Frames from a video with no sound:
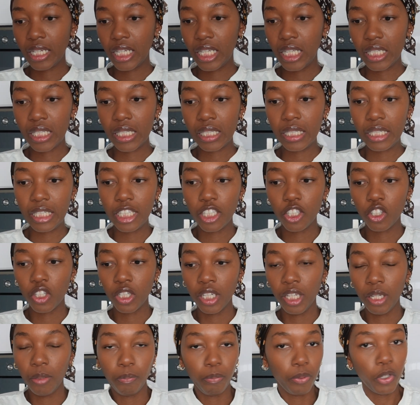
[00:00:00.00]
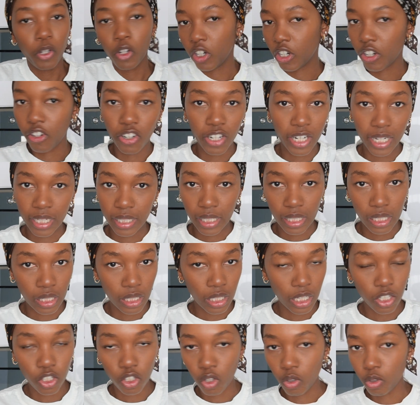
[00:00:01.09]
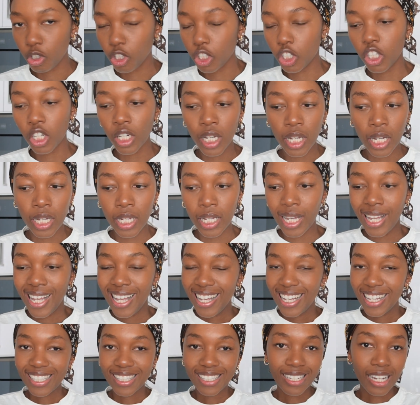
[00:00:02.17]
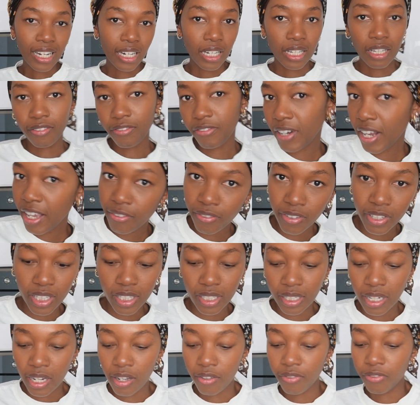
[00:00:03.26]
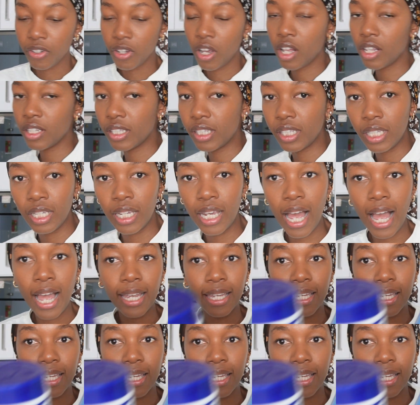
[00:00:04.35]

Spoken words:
it's literally pure creatine. There's no sugar, it's none of the flavored stuff. Y'all see I